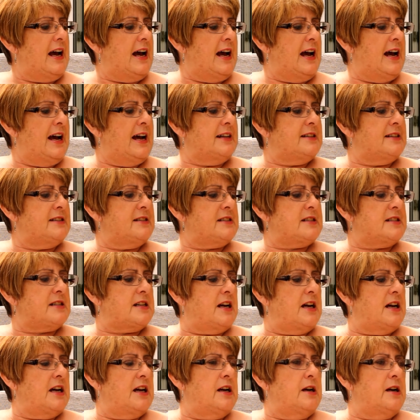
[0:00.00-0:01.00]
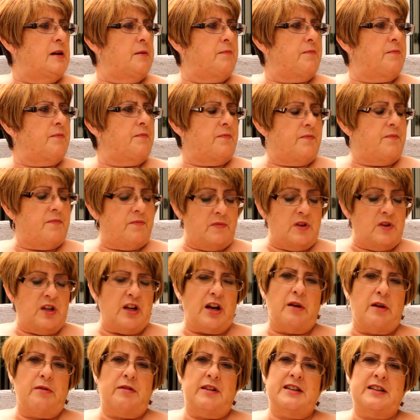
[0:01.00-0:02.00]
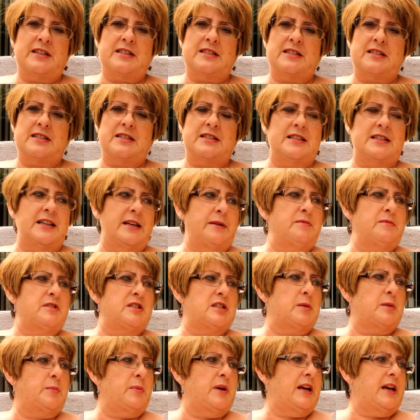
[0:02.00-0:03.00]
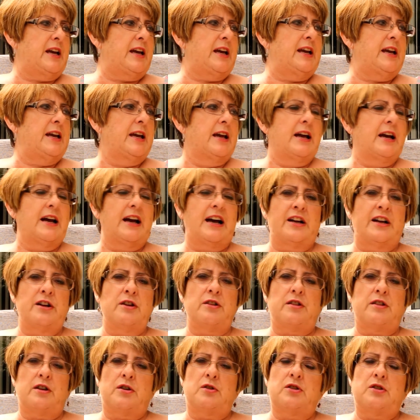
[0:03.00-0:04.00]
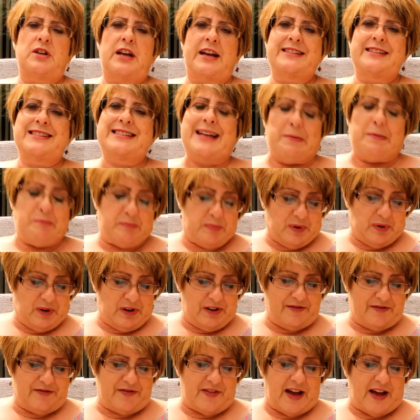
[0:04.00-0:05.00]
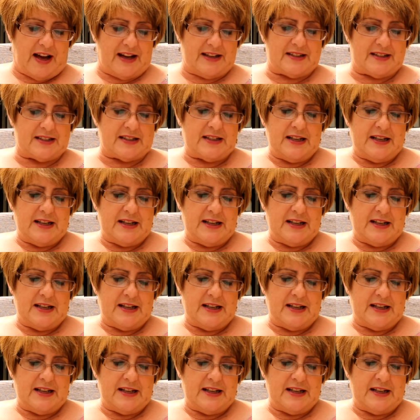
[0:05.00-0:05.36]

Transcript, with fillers: and um, you know, this seems to be another good example of that.